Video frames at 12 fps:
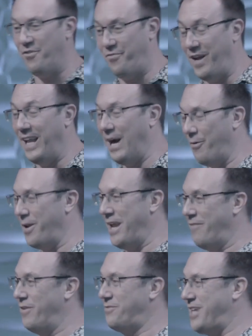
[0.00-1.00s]
feeling I would
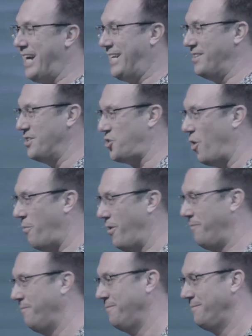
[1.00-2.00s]
never have taken this job
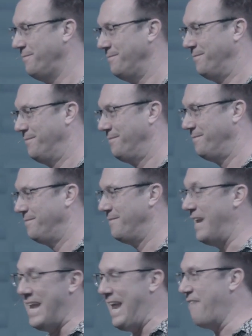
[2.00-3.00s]
on.
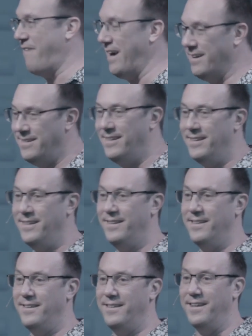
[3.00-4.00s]
Never.
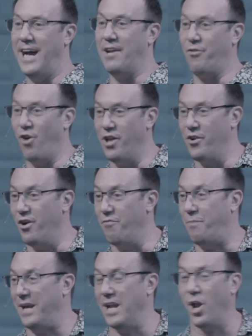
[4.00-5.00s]
I'd rather have been a